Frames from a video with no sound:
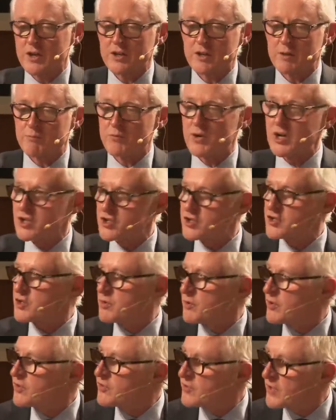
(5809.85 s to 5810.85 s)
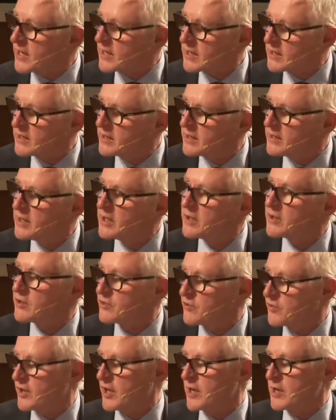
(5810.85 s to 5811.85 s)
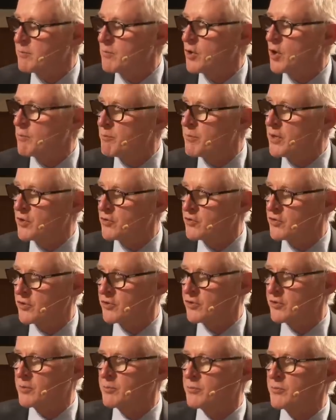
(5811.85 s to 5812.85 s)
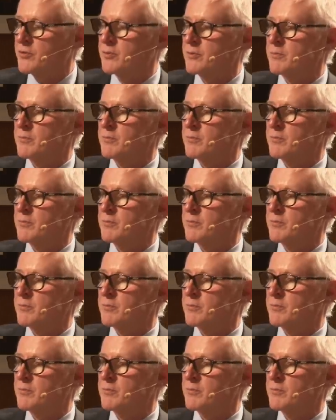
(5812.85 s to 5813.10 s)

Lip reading: The pressures are exactly the same on both systems.